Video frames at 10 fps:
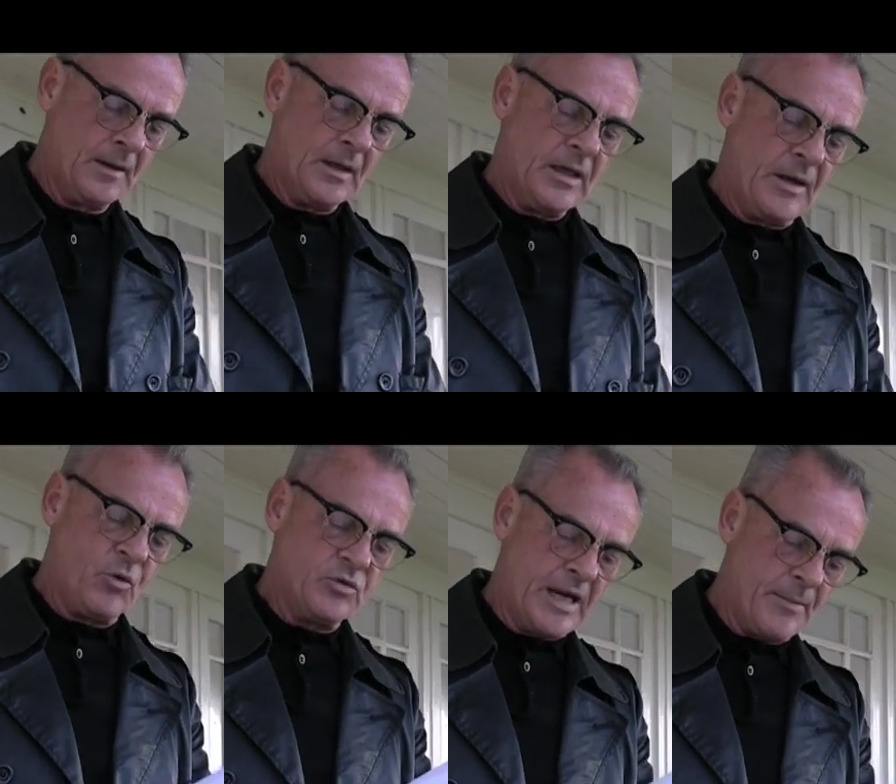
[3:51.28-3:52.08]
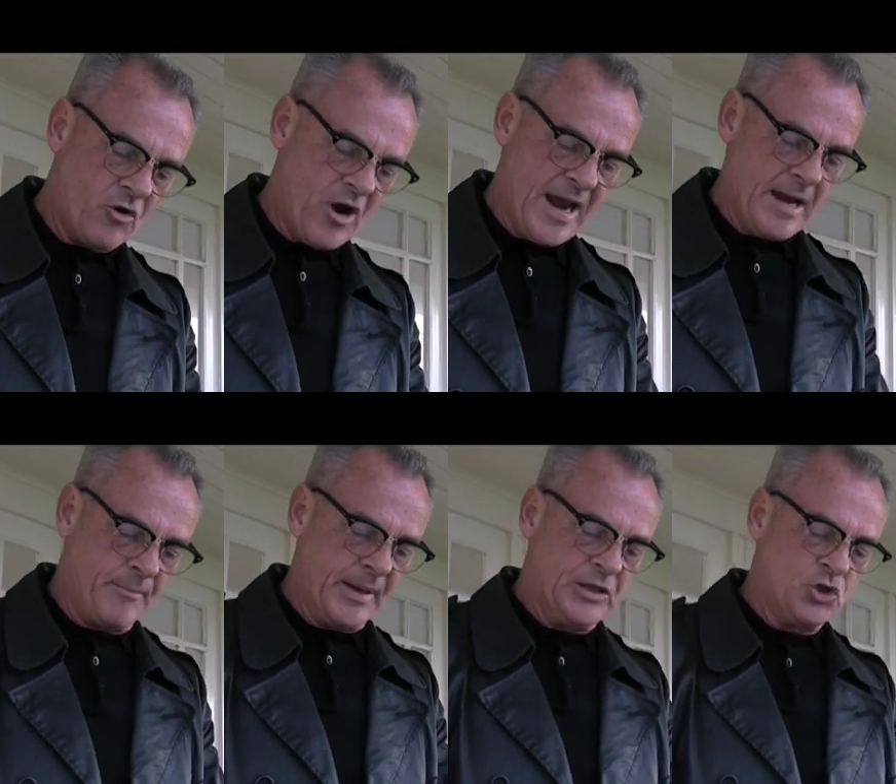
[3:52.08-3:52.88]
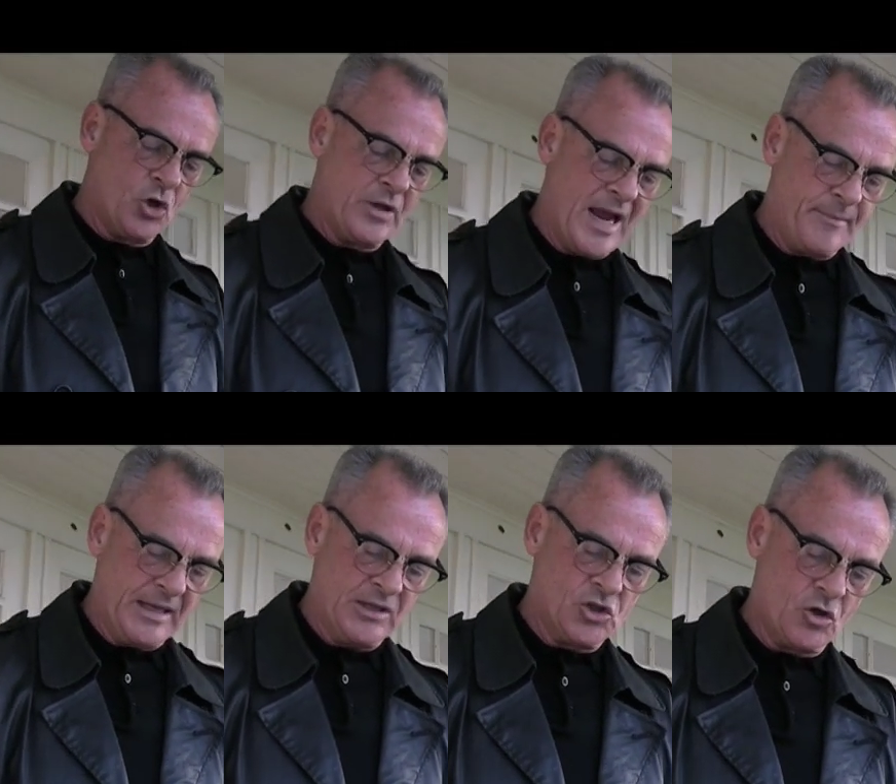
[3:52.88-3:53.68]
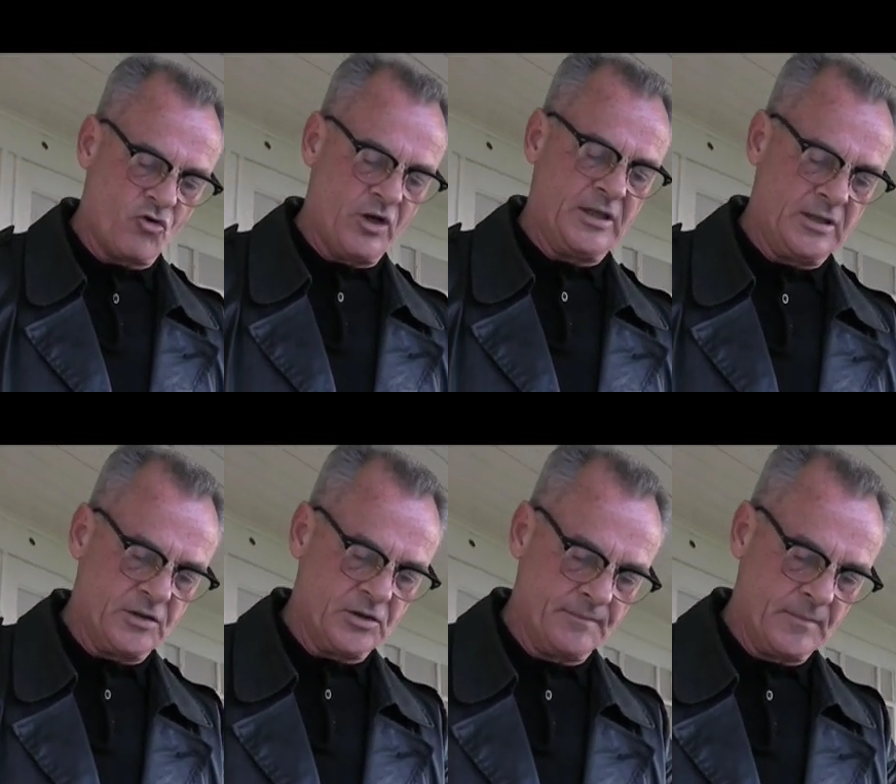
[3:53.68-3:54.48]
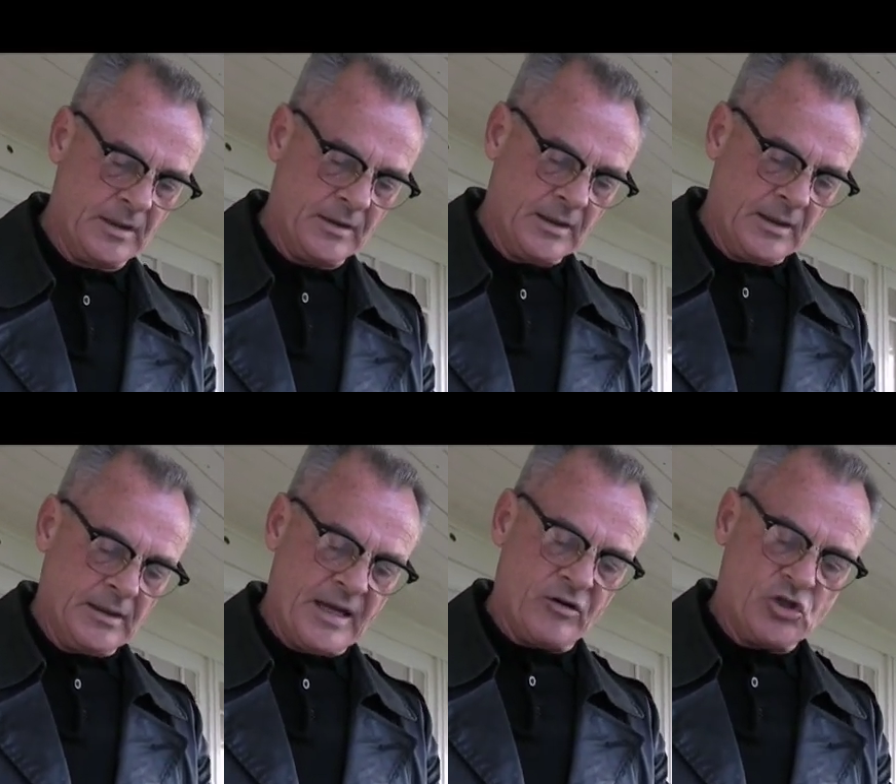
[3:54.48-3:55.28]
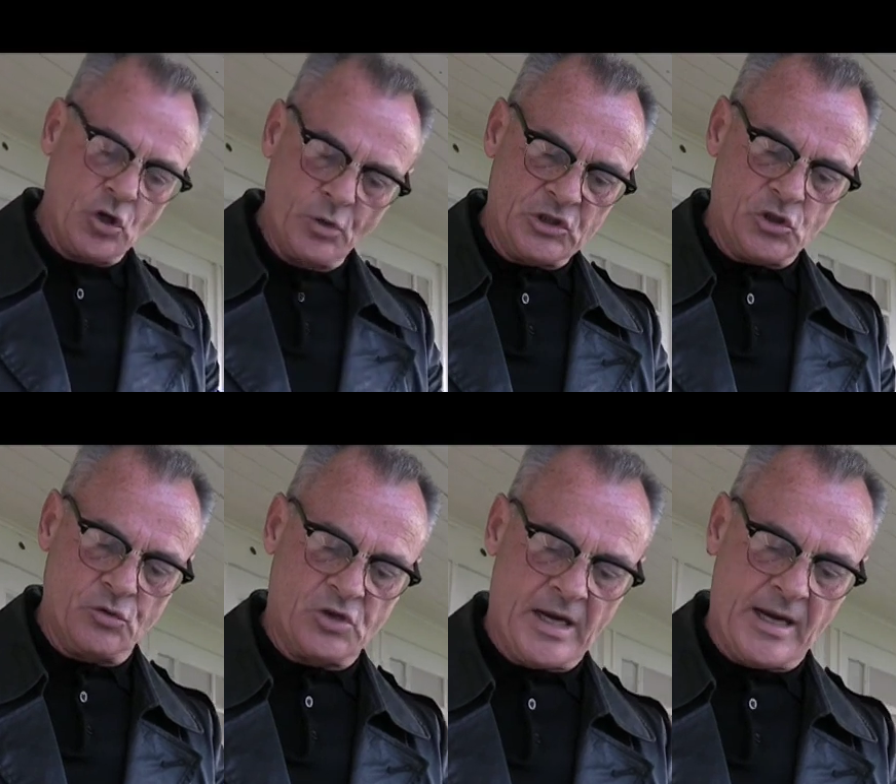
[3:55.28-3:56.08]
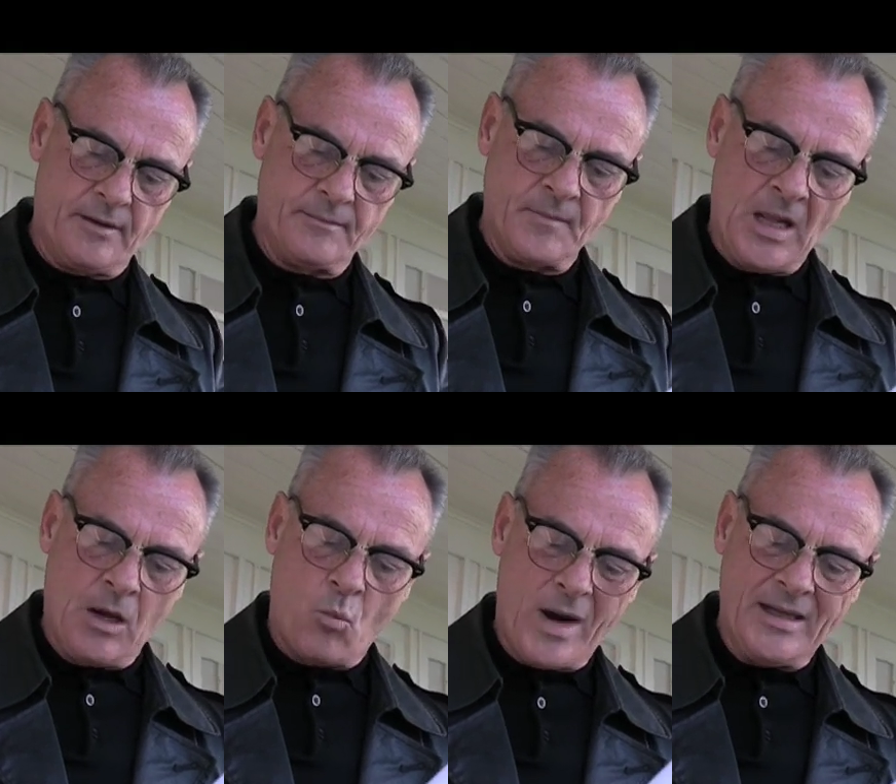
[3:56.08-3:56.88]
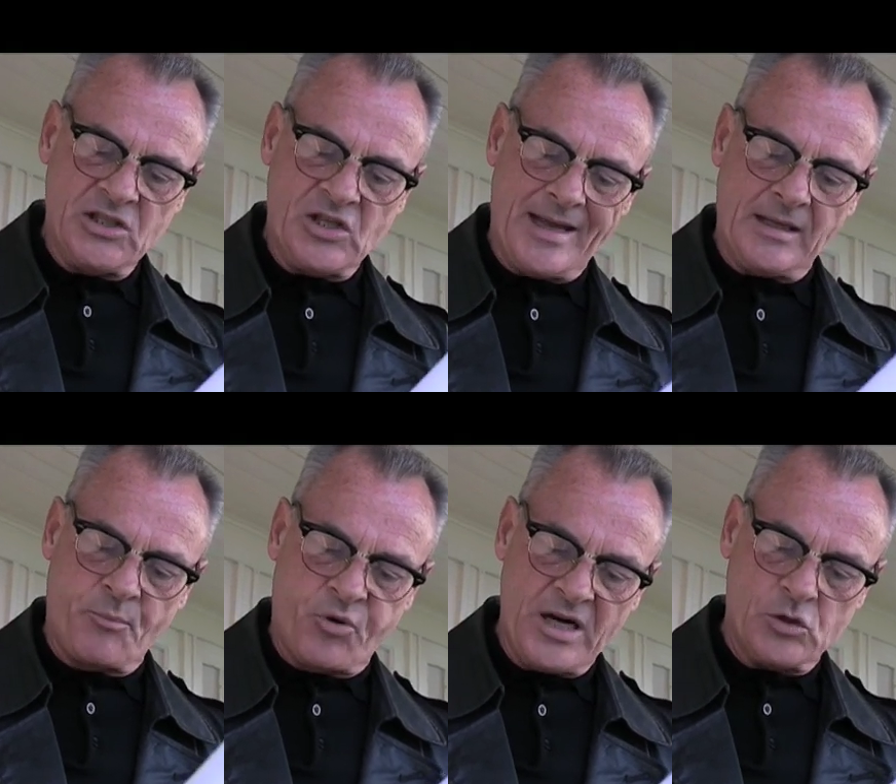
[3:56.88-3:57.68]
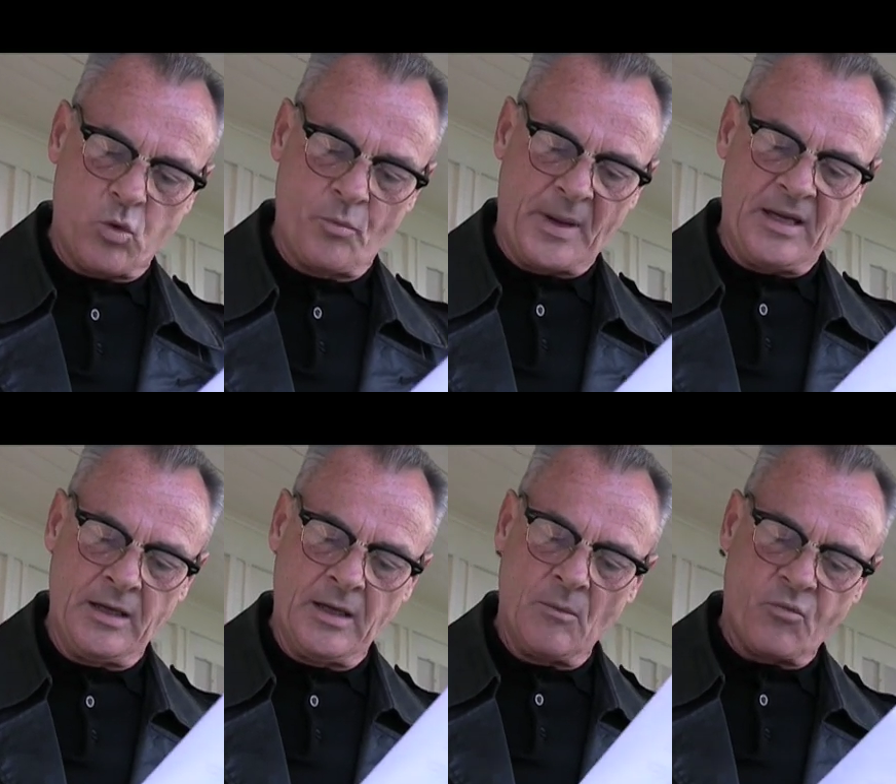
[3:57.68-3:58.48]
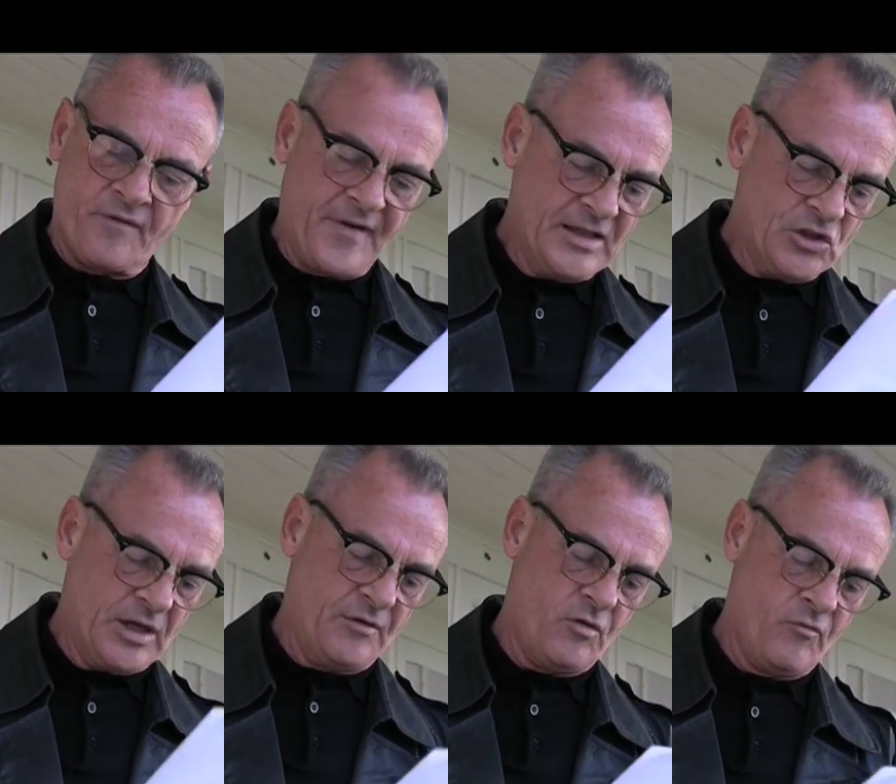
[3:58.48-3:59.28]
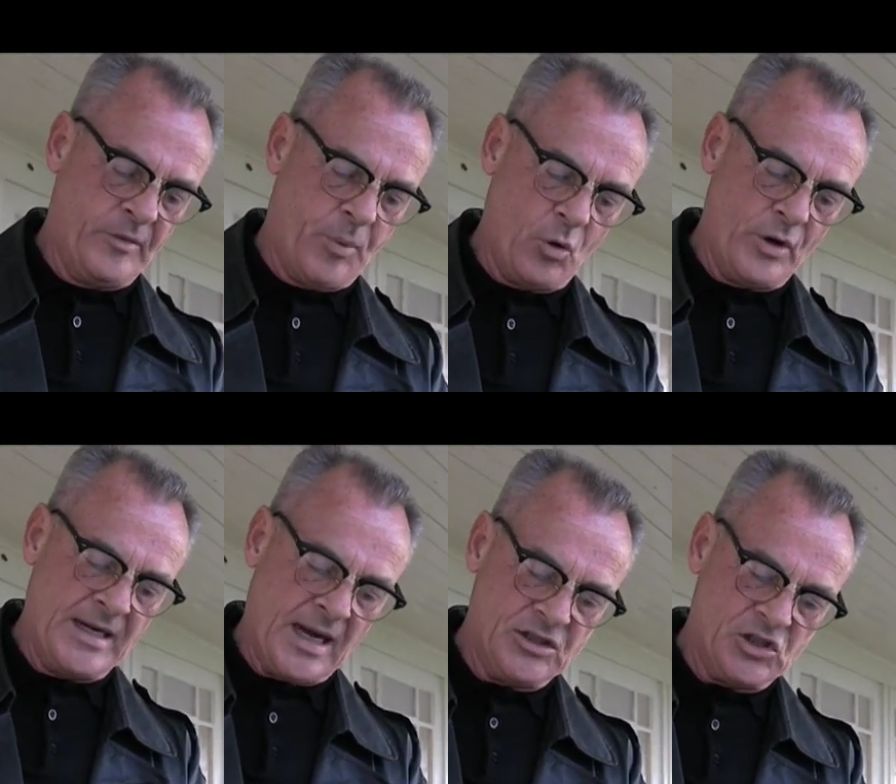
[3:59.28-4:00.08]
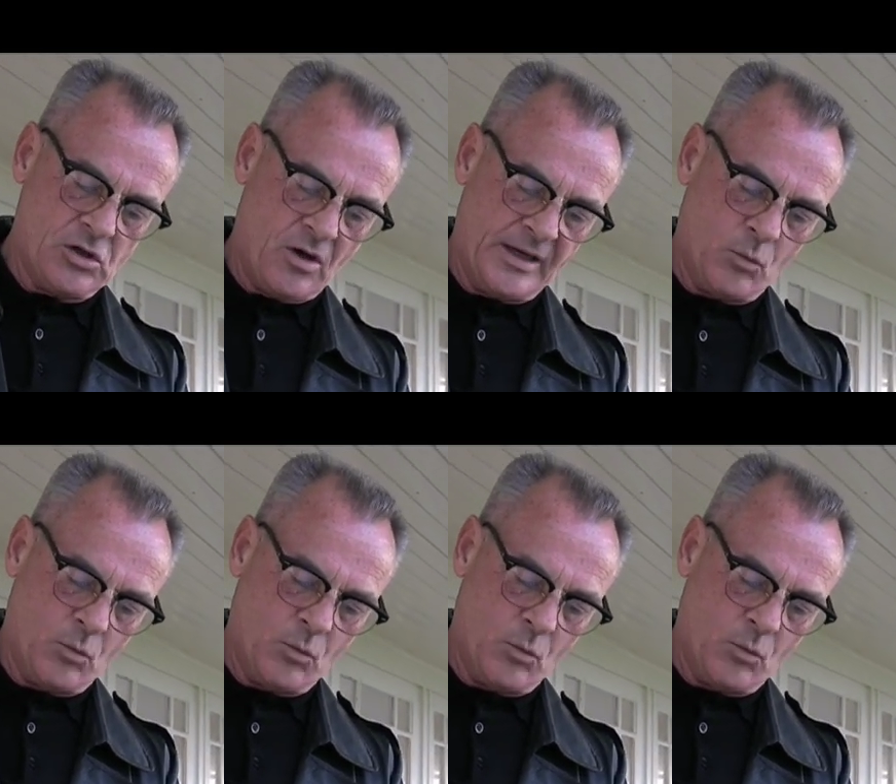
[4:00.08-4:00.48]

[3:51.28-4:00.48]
Liberal Democrat MP John Hemmings agrees. There are two issues here. One is that the press will be prevented from reporting cases like the